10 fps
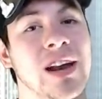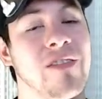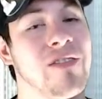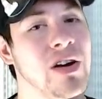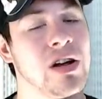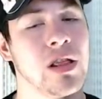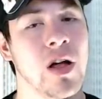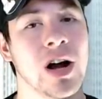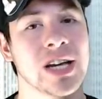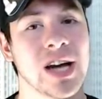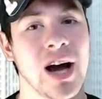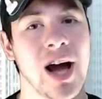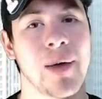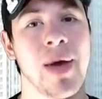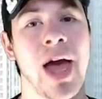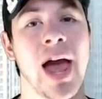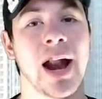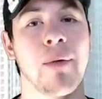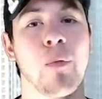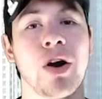in a very long time, and
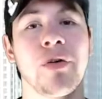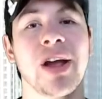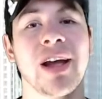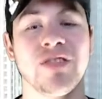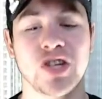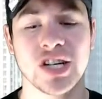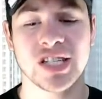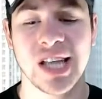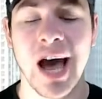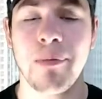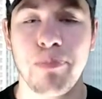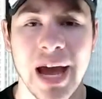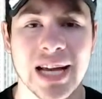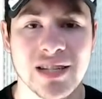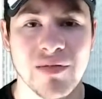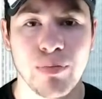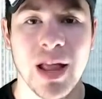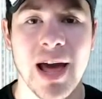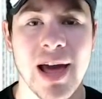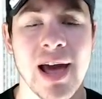I'm wondering if just that pace of
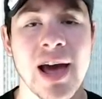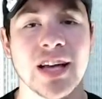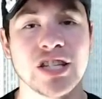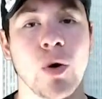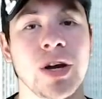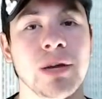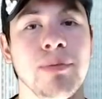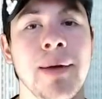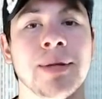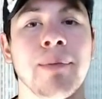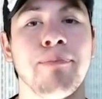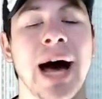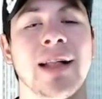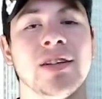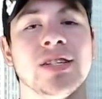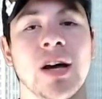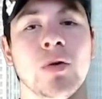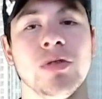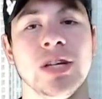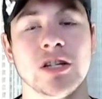play is going to be able to balance
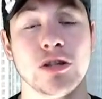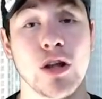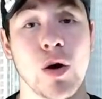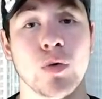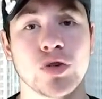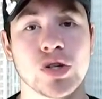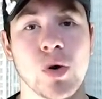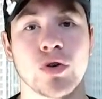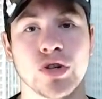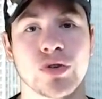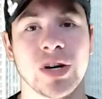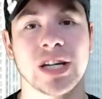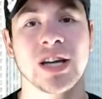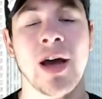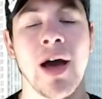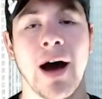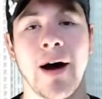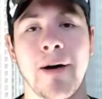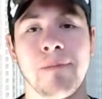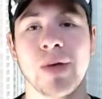out these low score streaks.
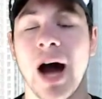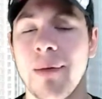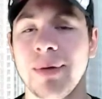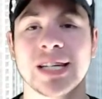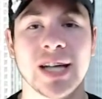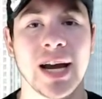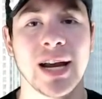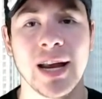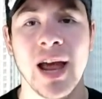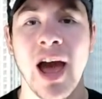I'm excited.